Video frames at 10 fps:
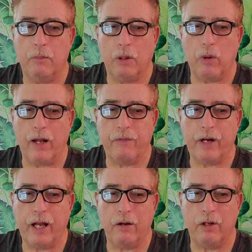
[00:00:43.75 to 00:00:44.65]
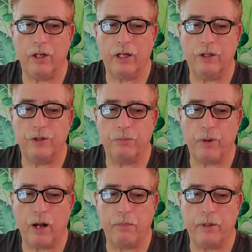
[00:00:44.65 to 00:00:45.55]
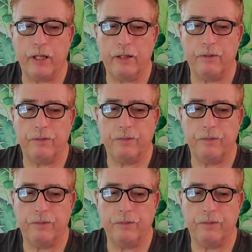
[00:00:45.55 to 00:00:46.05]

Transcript: My wife and I are looking at some property,